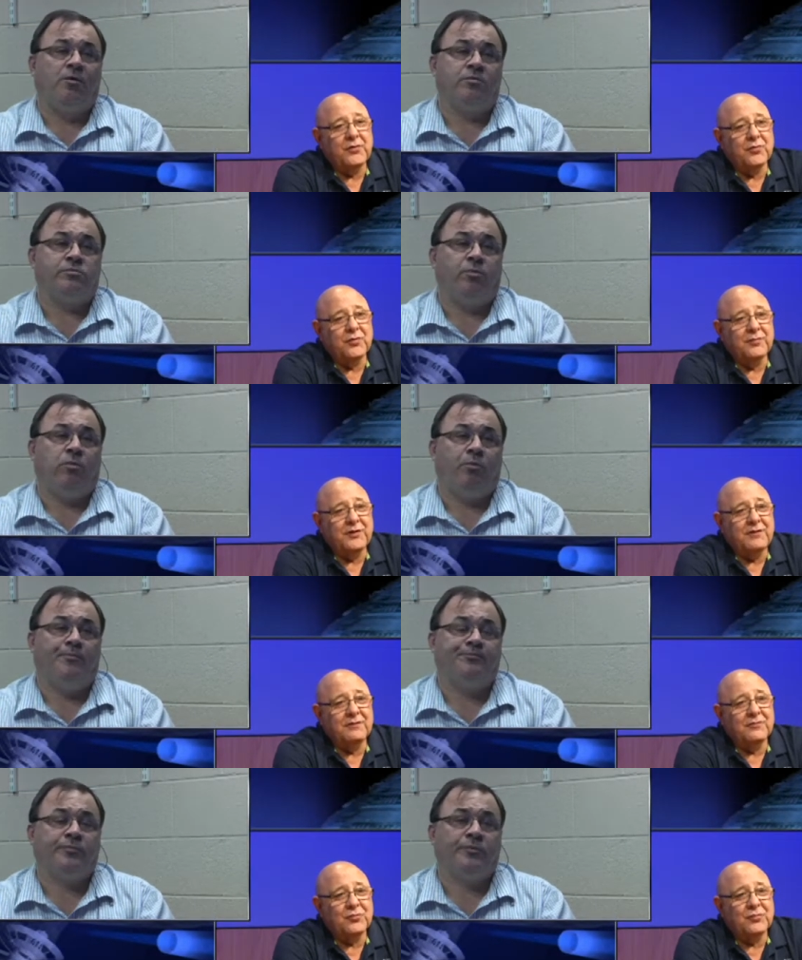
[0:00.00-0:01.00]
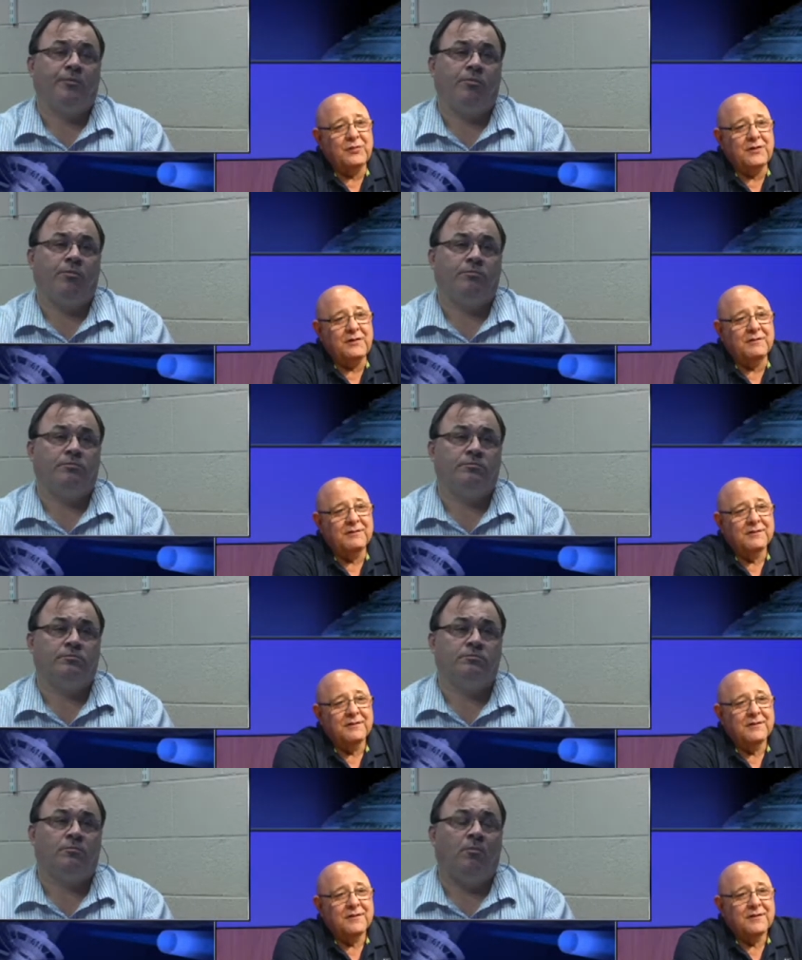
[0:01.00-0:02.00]
Speaker 1: we'll be we'll be
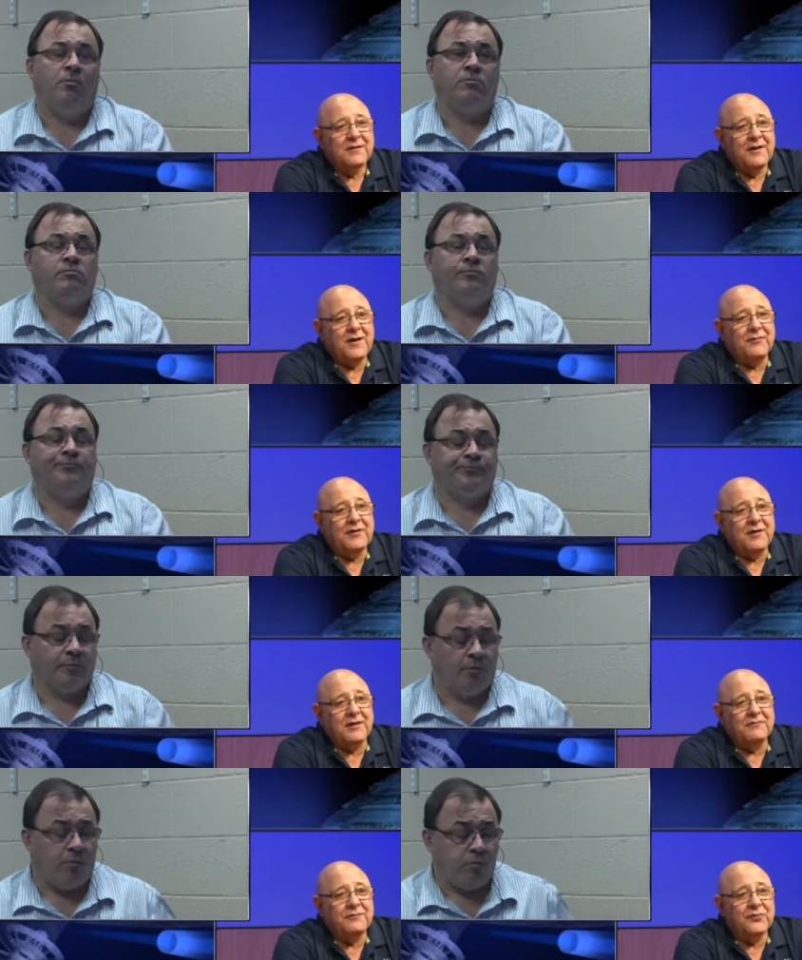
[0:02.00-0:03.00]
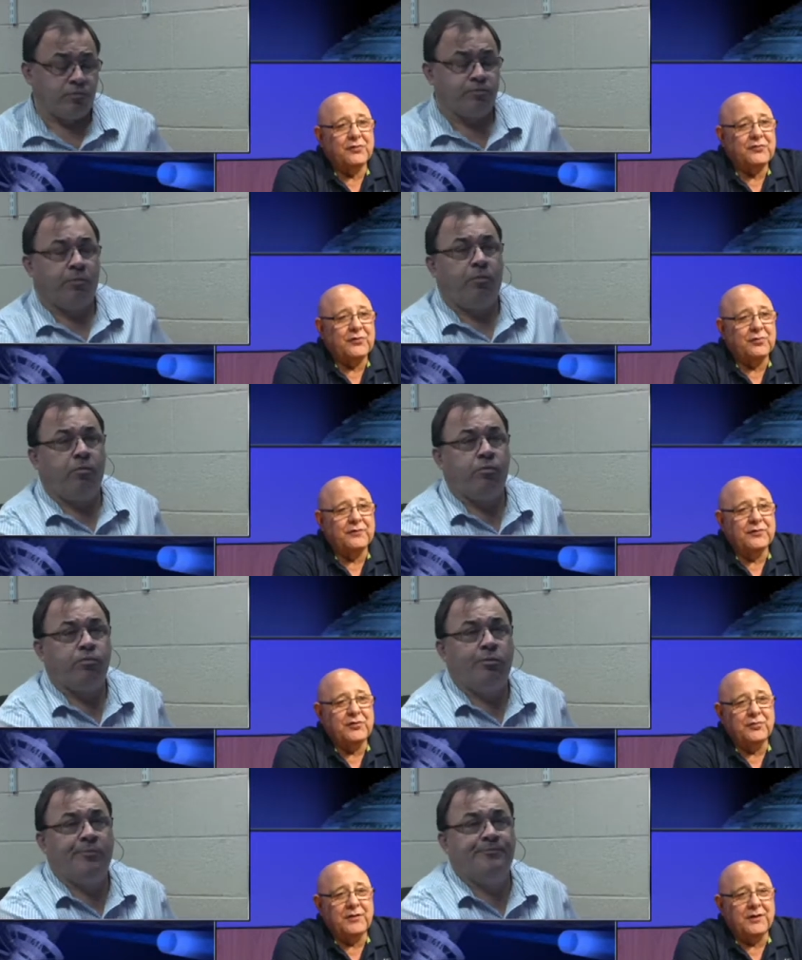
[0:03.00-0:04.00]
having our first show of the
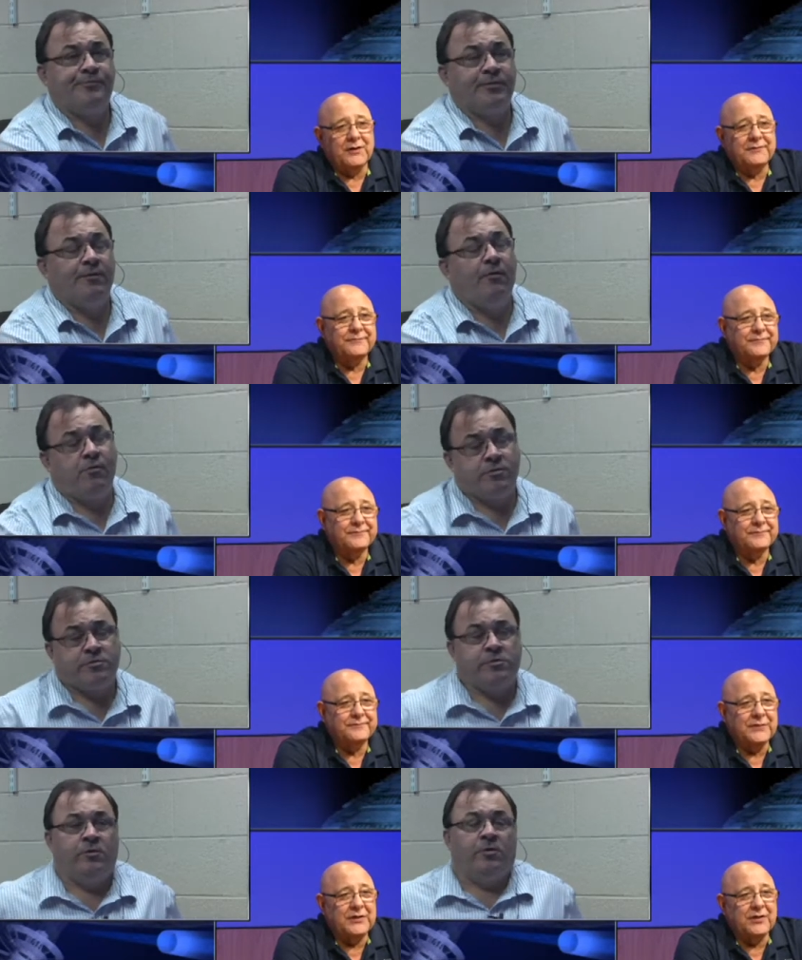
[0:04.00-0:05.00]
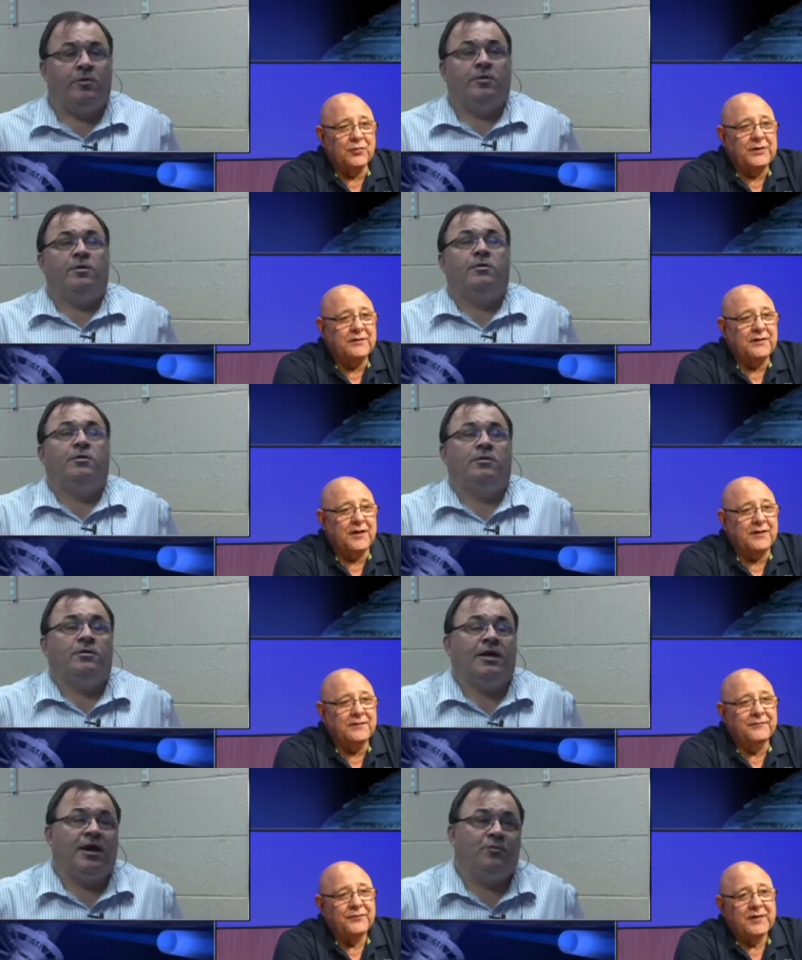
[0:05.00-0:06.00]
new year, uh, a week today,
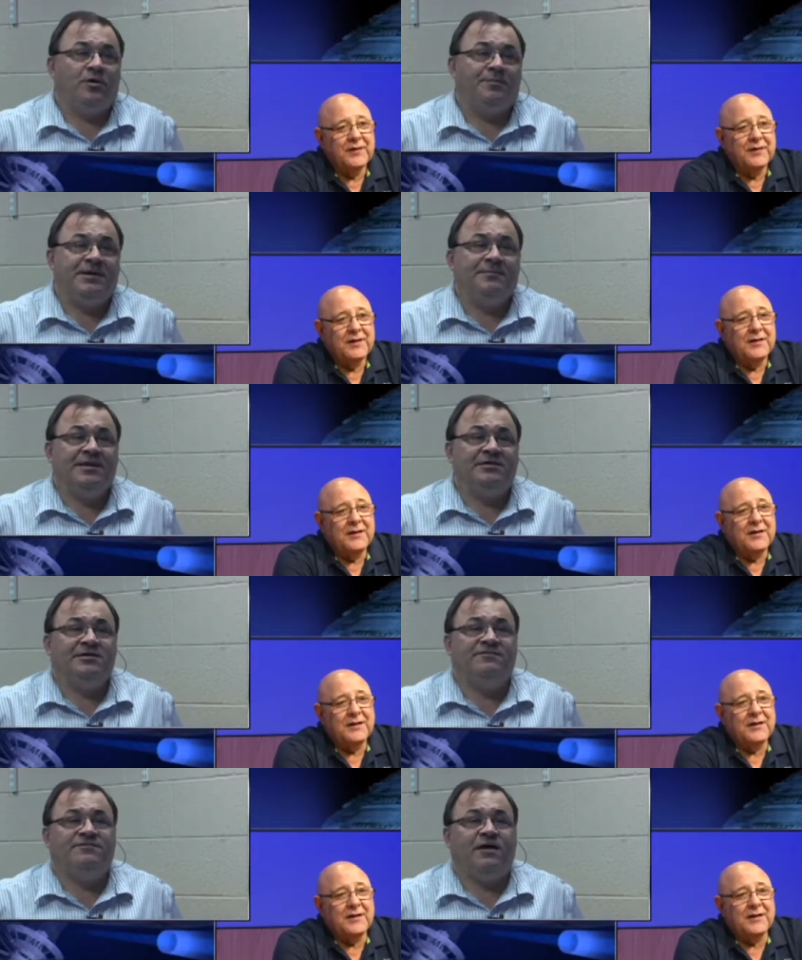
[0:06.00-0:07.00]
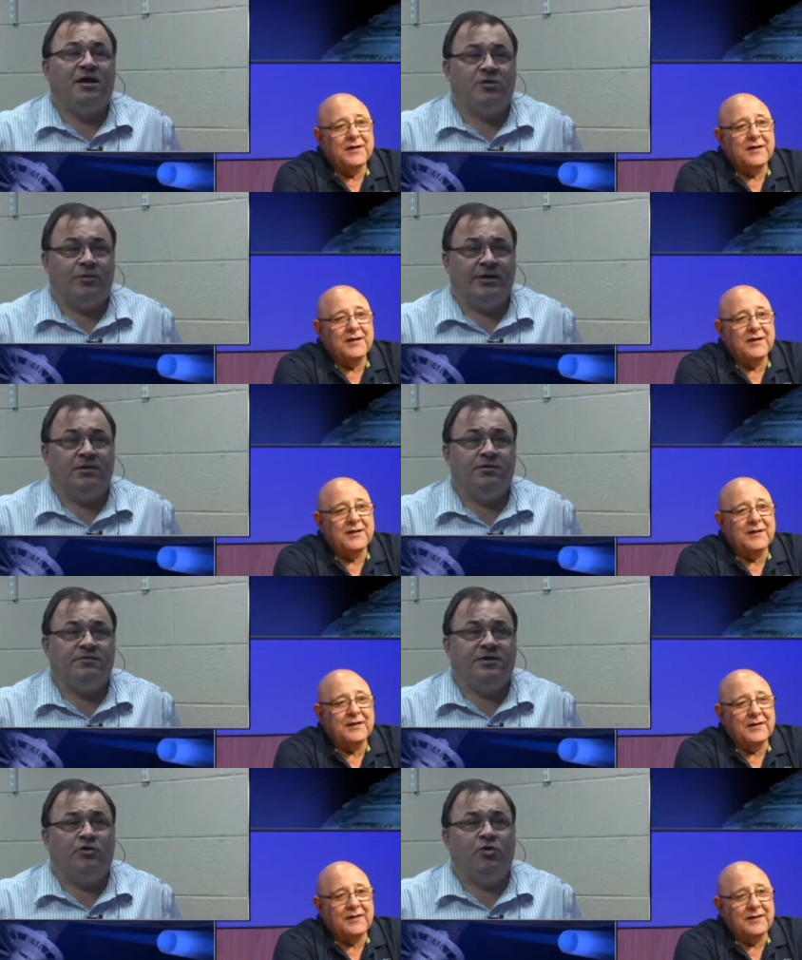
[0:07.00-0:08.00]
Speaker 2: And we'll be immediately following
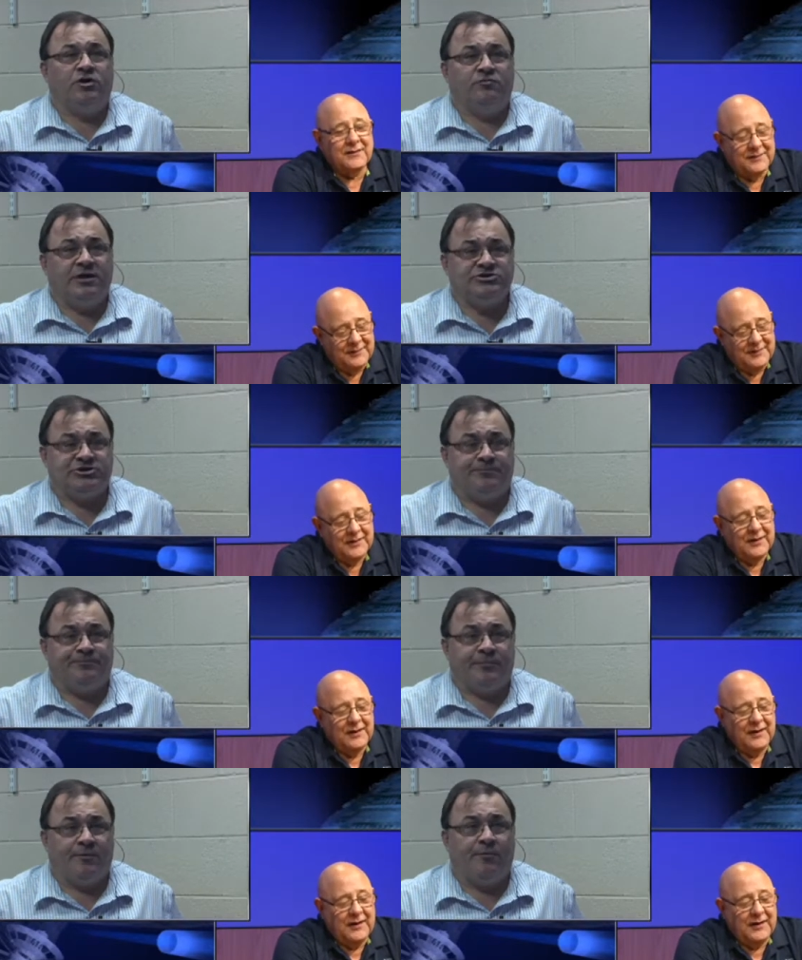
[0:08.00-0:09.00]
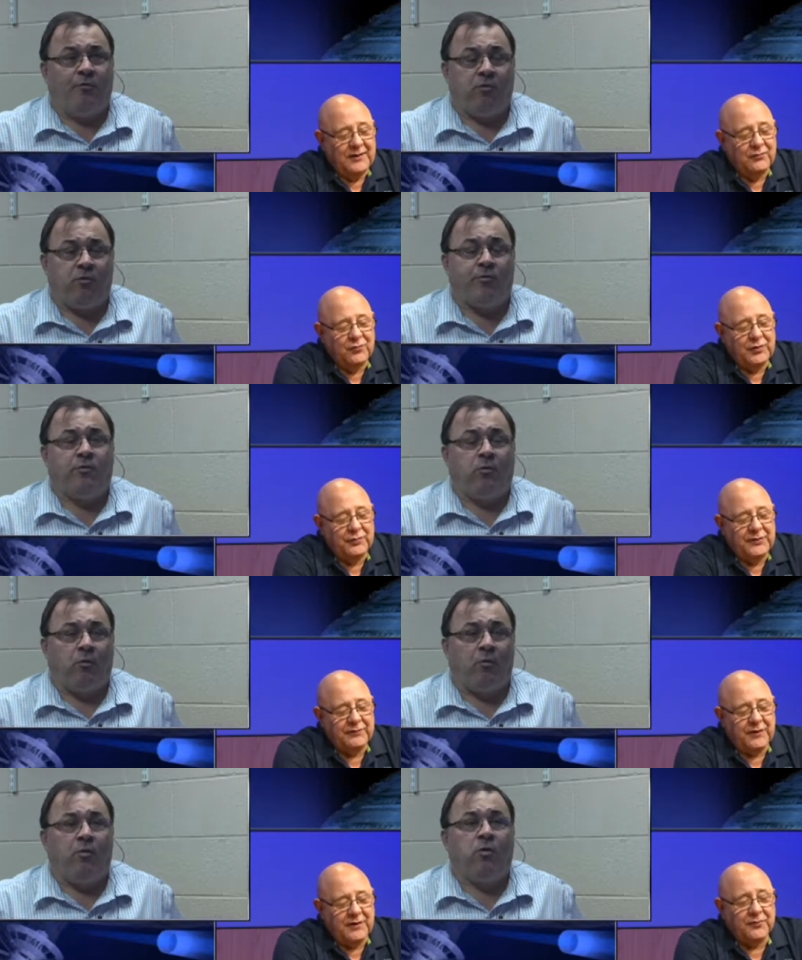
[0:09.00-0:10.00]
the inauguration.
Speaker 1: and we'll be
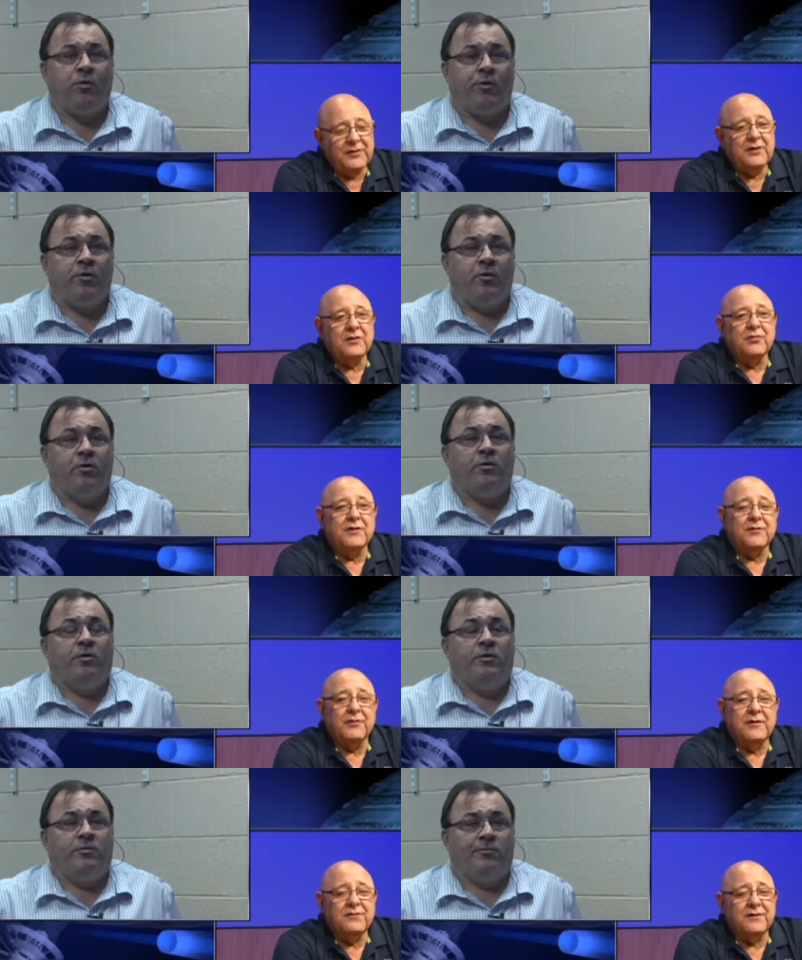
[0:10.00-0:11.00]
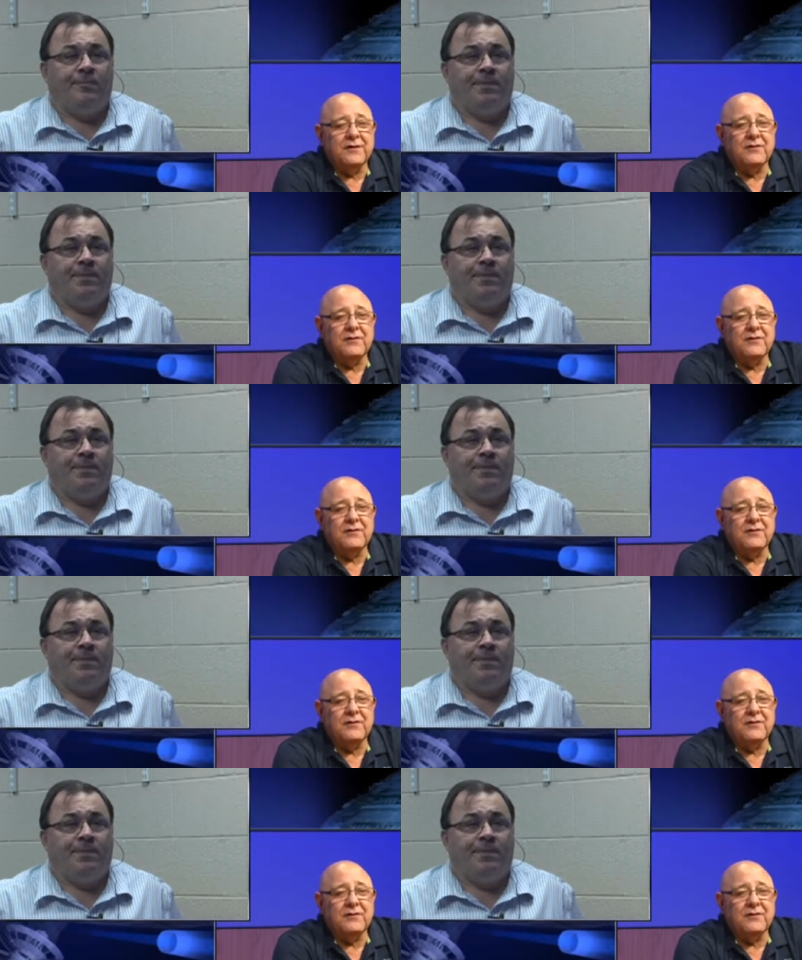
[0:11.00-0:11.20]
following the inauguration. And